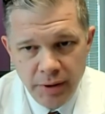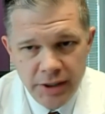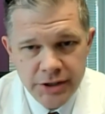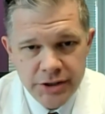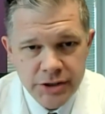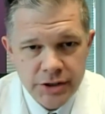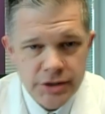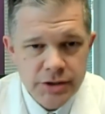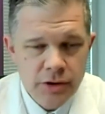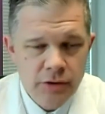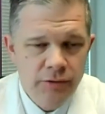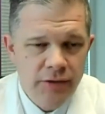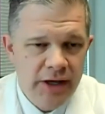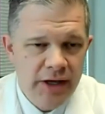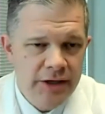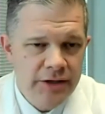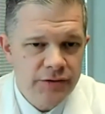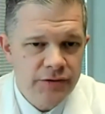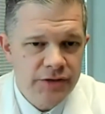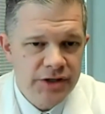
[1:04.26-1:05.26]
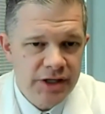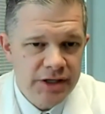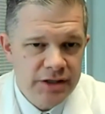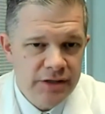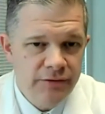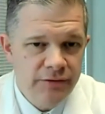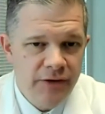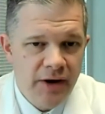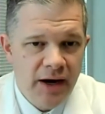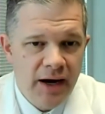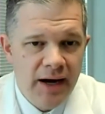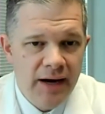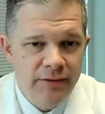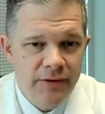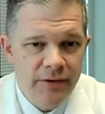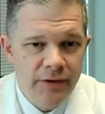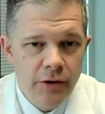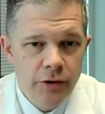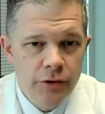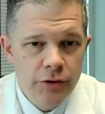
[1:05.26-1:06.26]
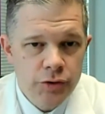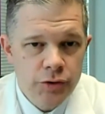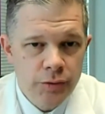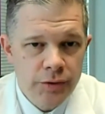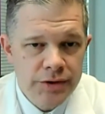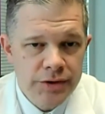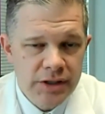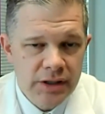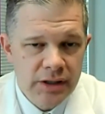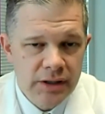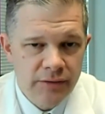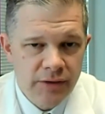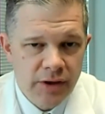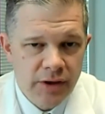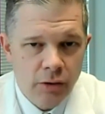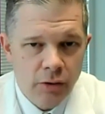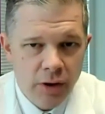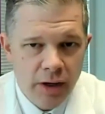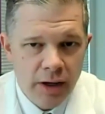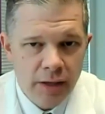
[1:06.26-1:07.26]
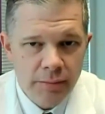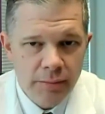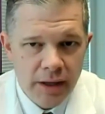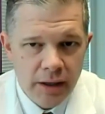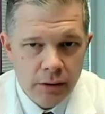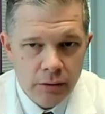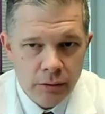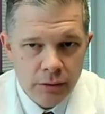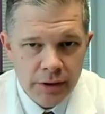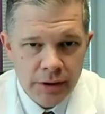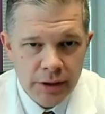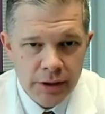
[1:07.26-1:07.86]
patients over the age of 65 and those with significant chronic medical